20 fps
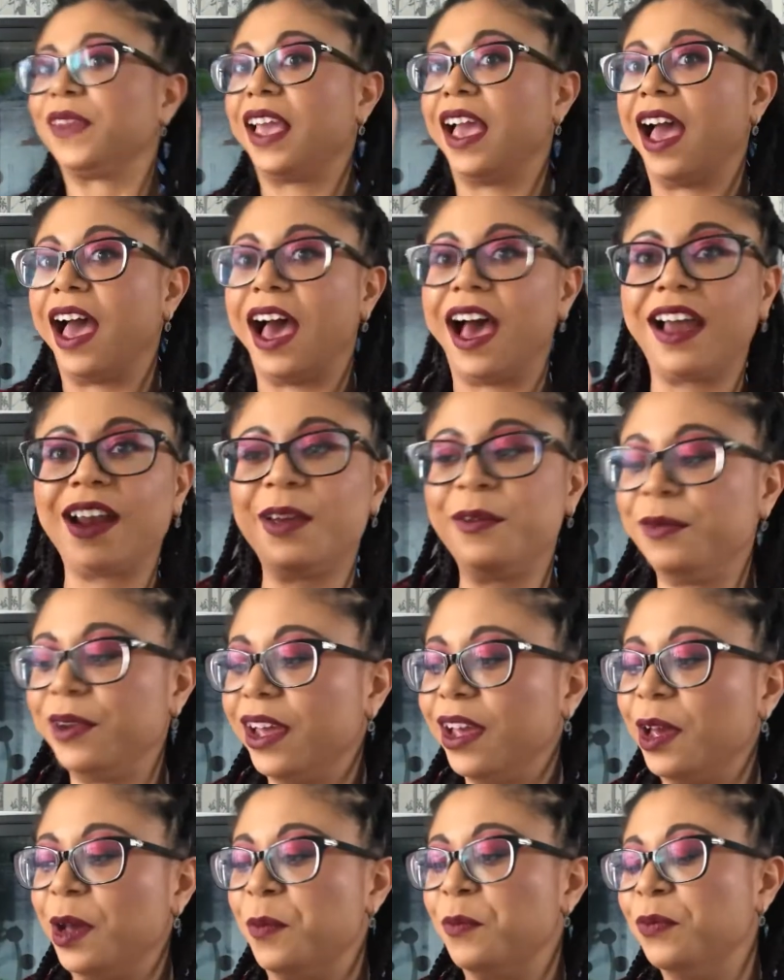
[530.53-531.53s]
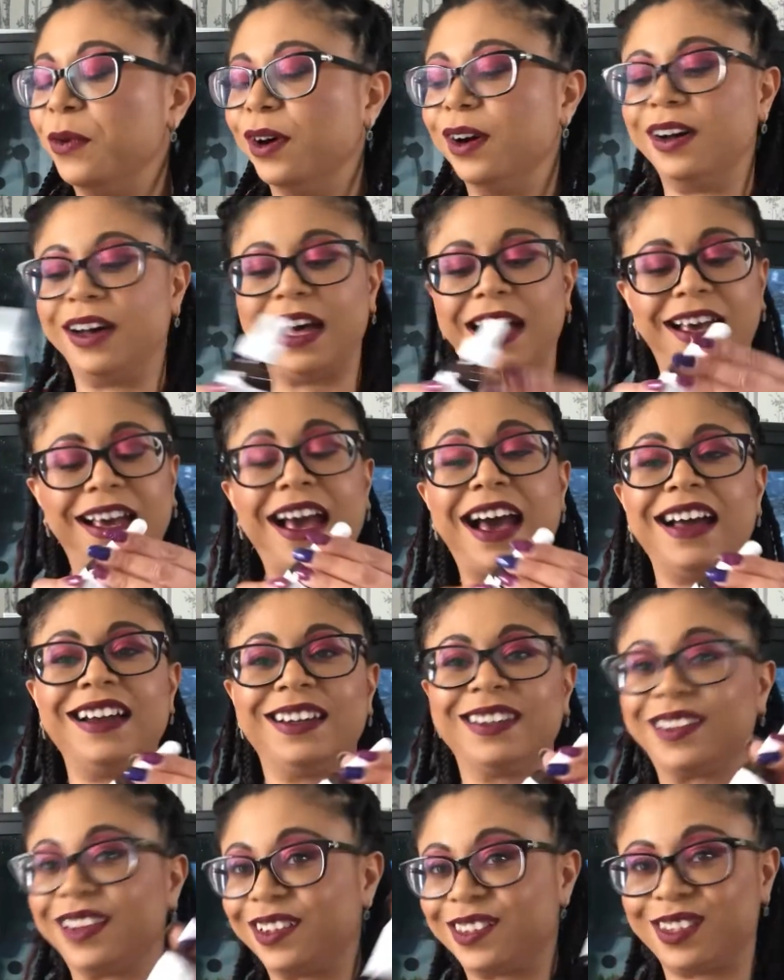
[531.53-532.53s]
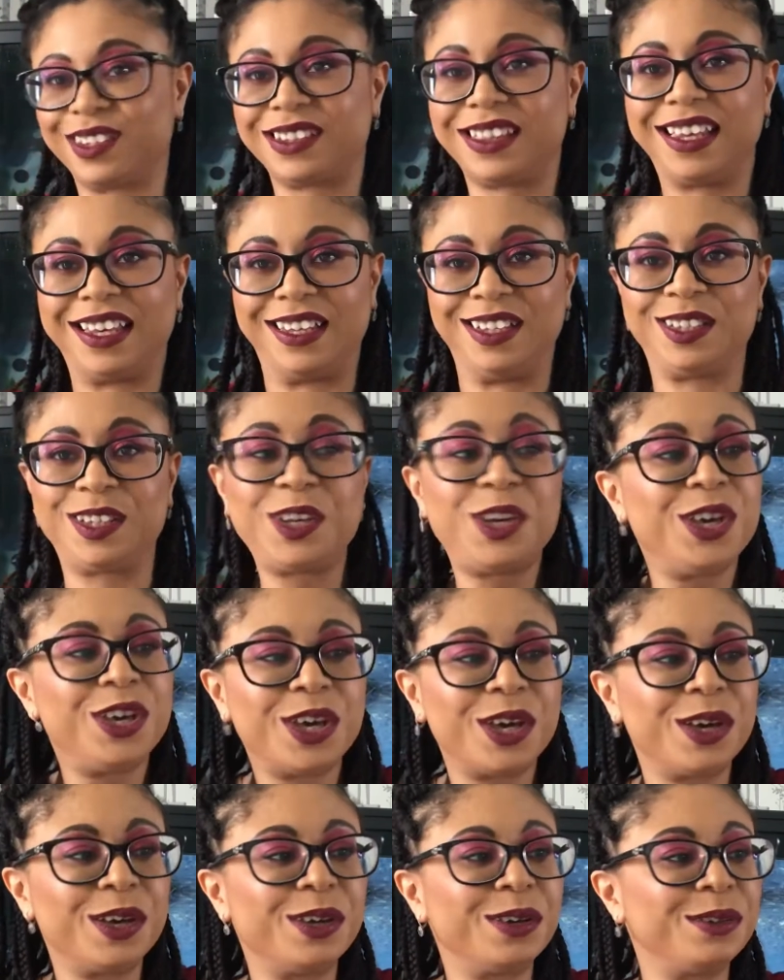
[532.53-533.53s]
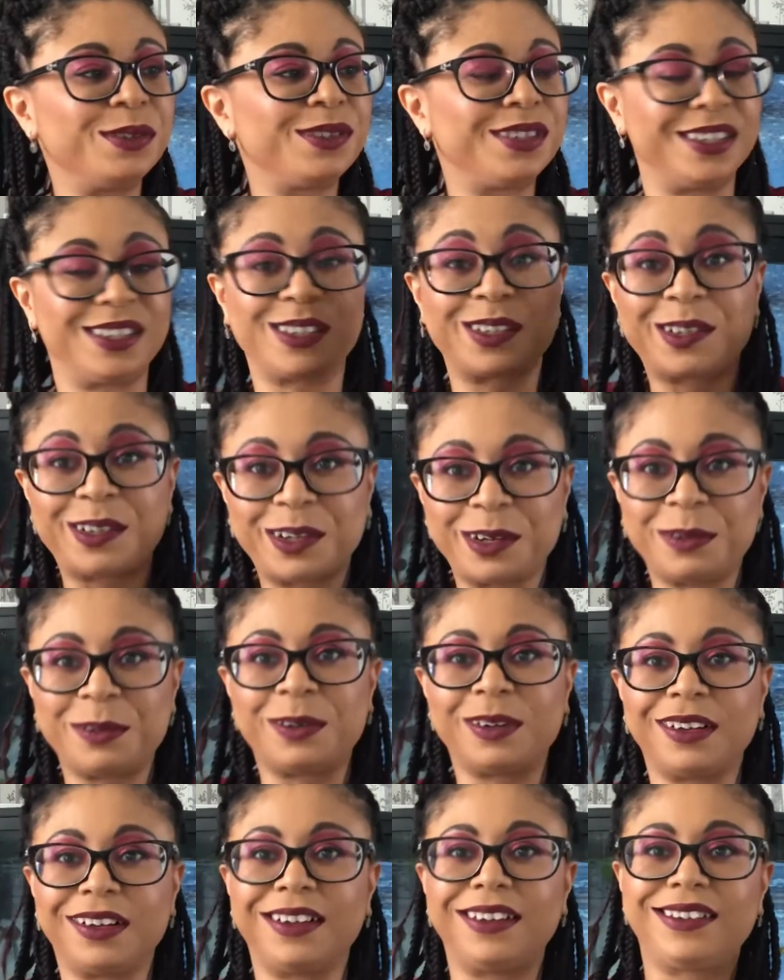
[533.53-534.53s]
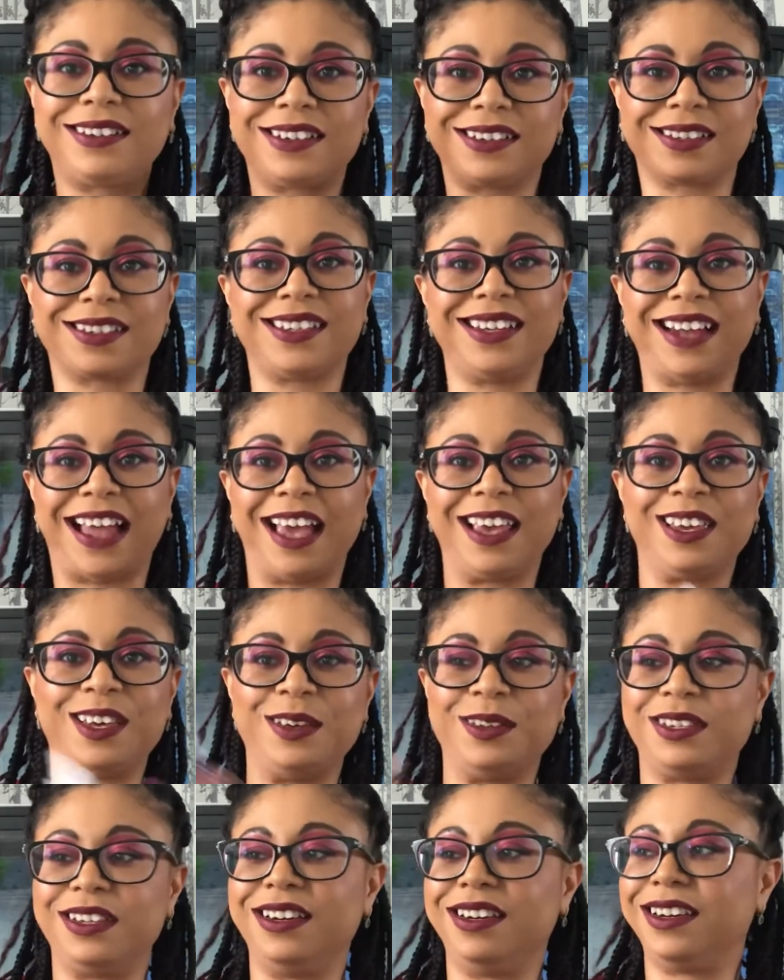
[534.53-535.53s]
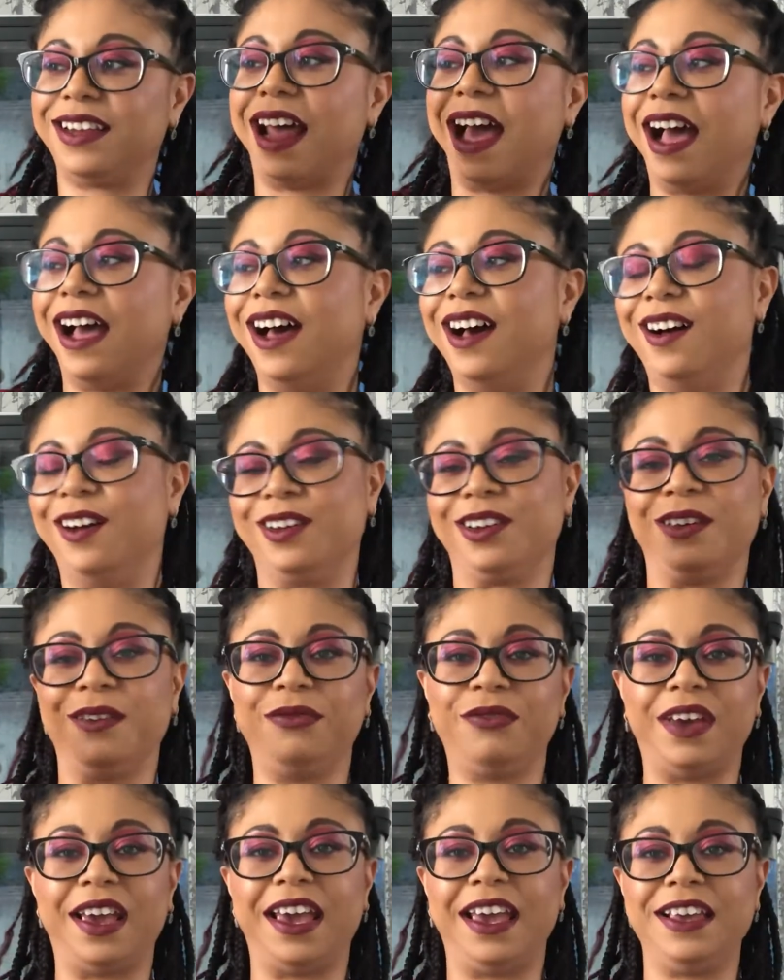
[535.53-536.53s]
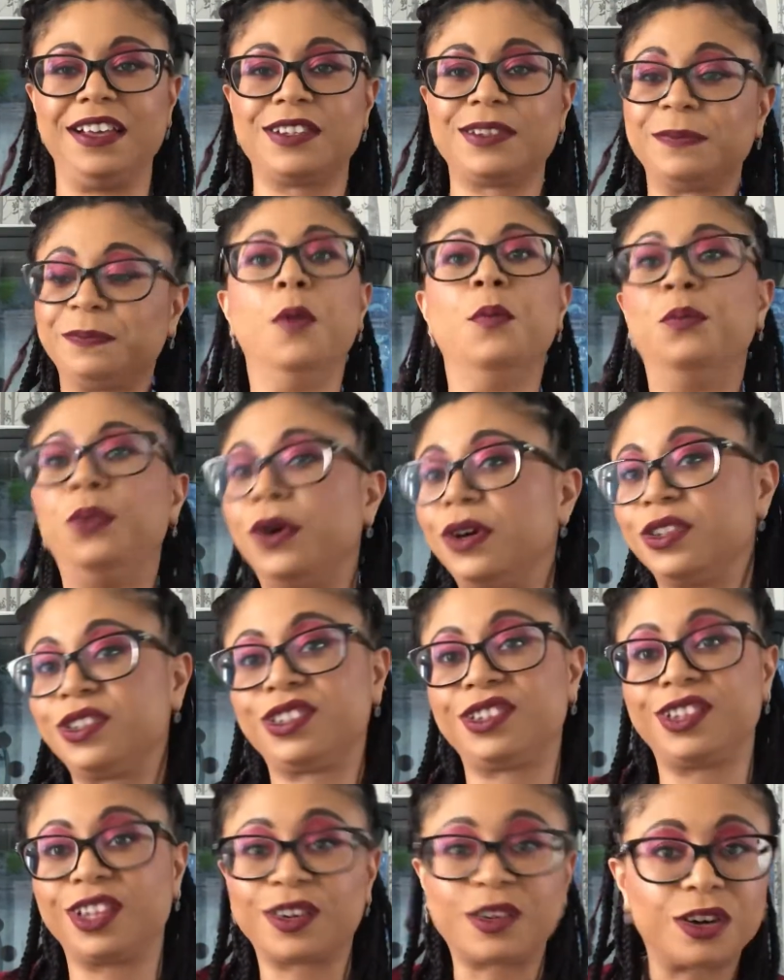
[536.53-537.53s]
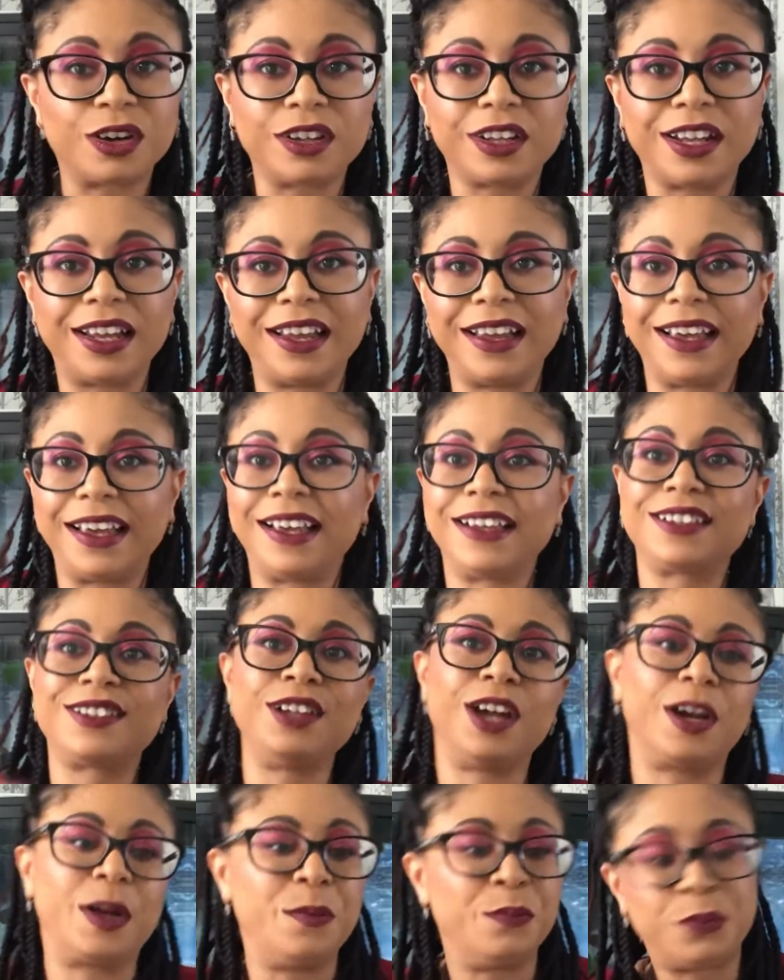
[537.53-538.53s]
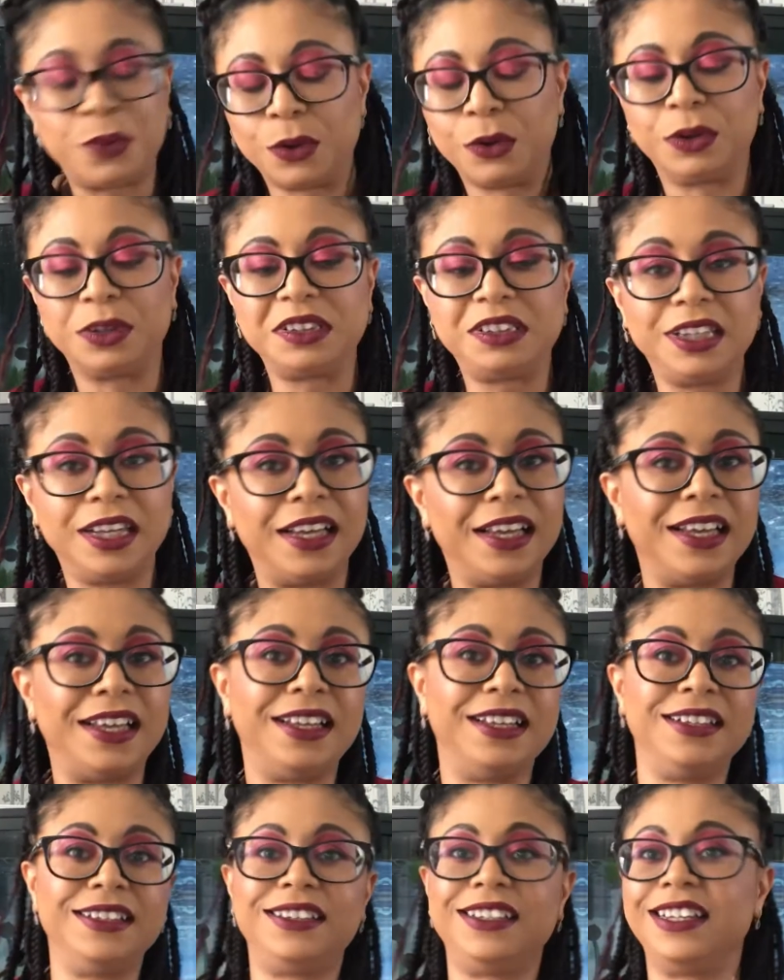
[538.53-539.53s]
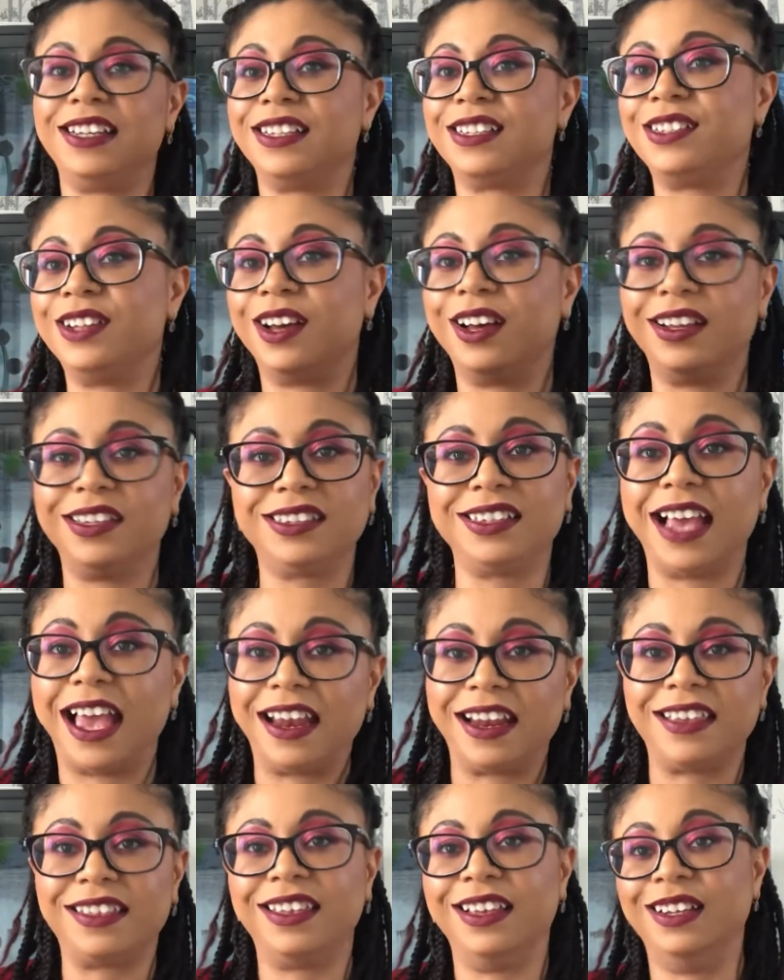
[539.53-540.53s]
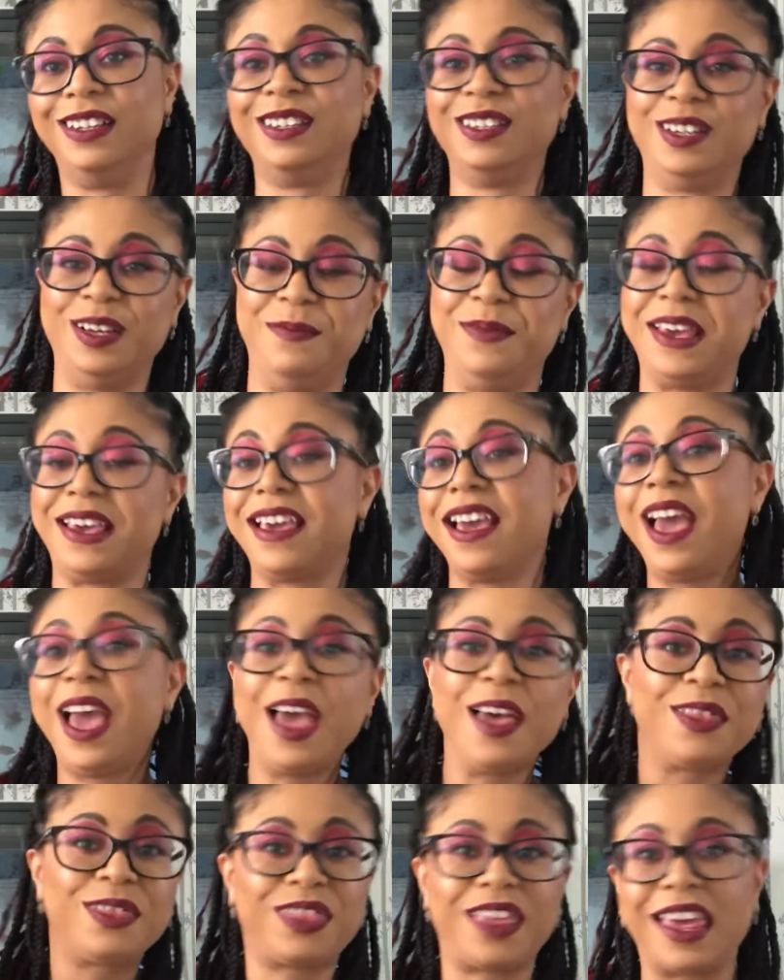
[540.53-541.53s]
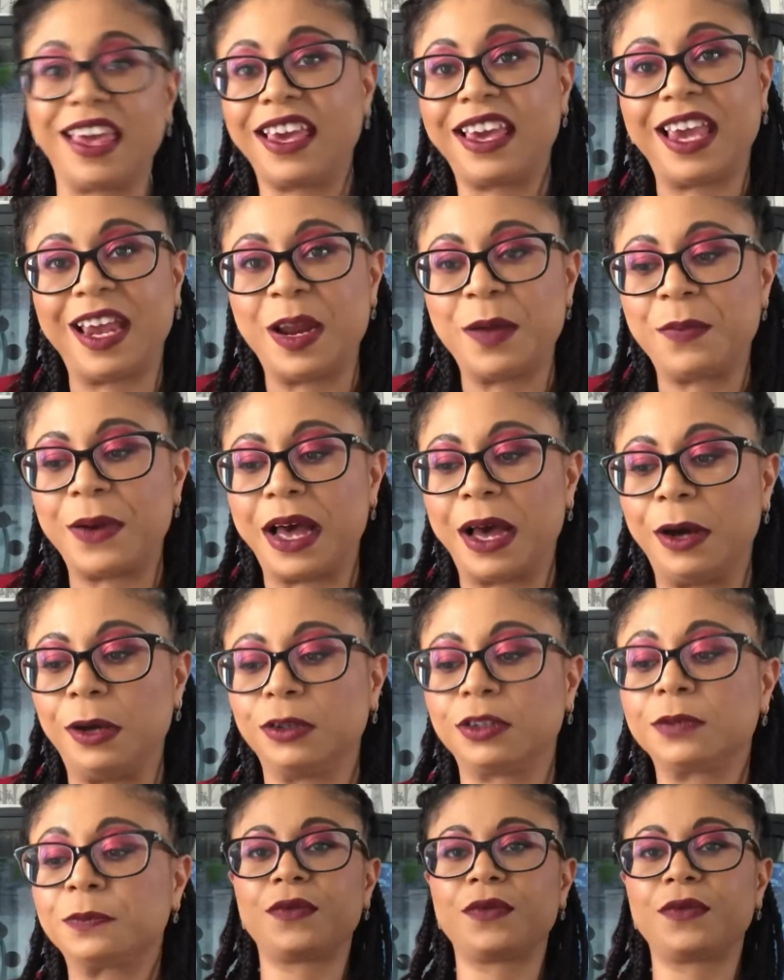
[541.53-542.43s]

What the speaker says: I don't know, but I kind of just think it's cute, it's cool, just like using that on your face. But the colour is not important, it's not anything to be thinking about.